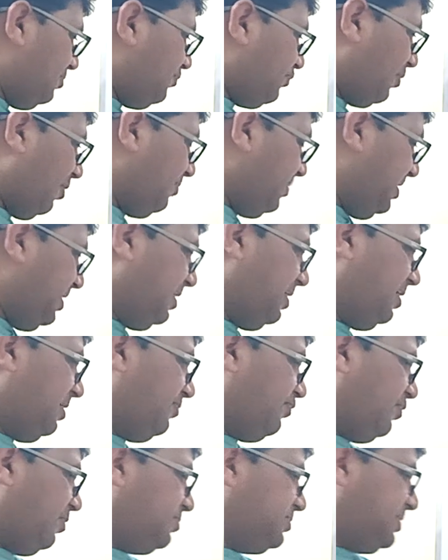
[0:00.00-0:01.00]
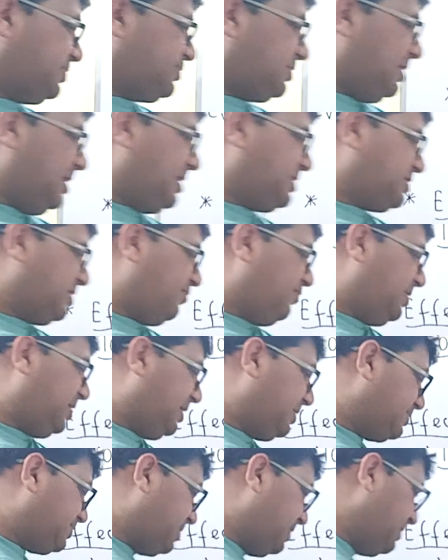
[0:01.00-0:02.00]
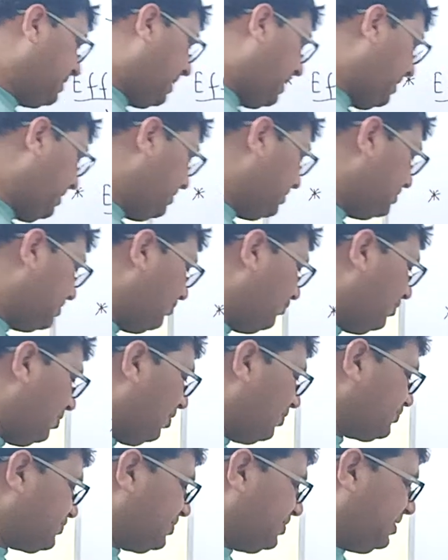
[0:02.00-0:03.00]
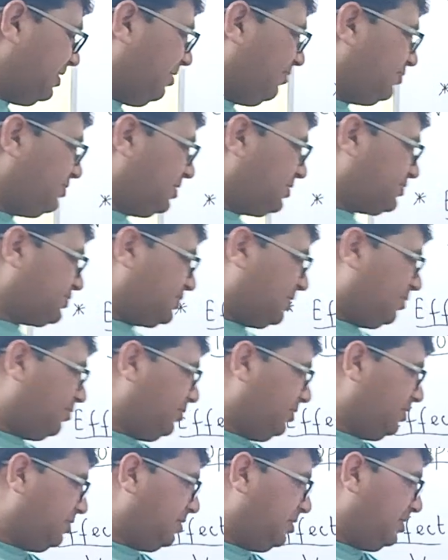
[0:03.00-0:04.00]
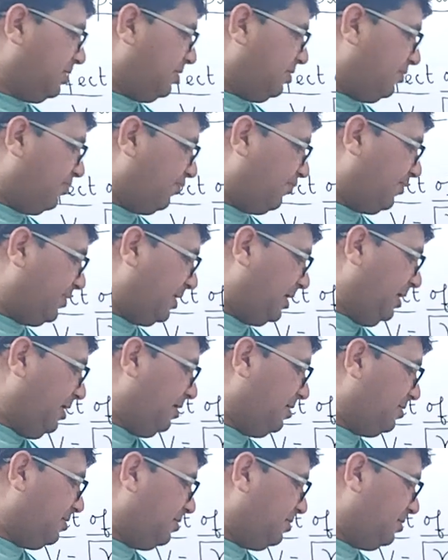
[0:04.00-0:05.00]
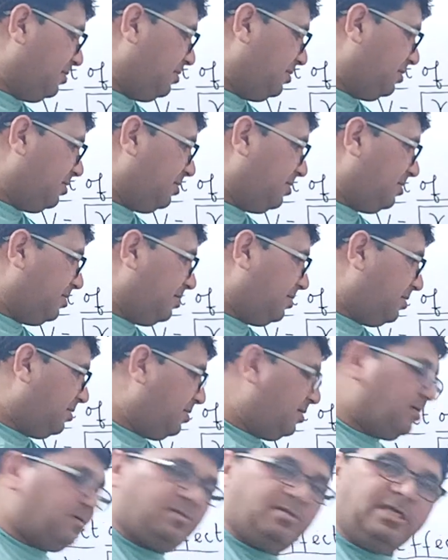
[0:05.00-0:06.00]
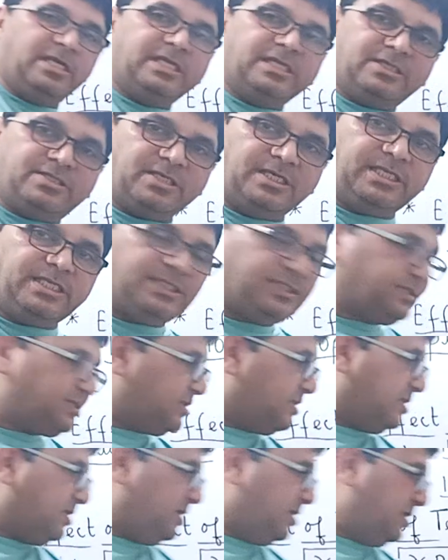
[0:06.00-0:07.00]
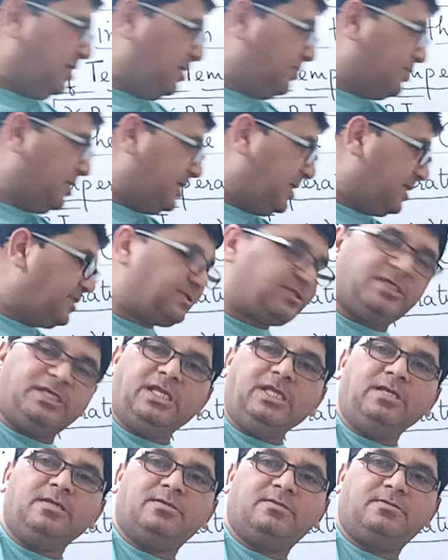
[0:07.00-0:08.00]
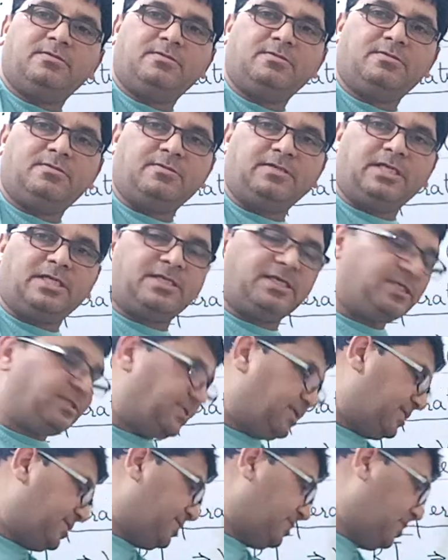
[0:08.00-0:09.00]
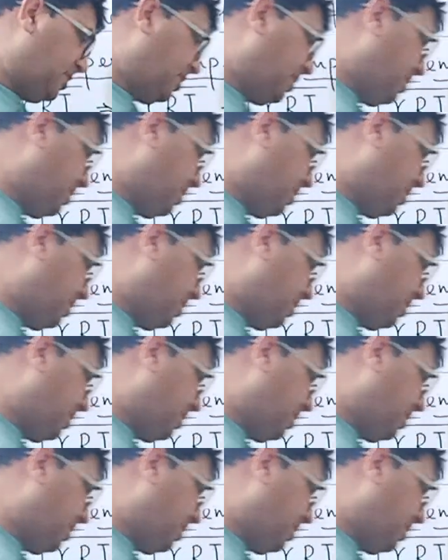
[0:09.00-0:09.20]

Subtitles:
from here, from this relation, we can see that the velocity of the sound will increase if the density decreases.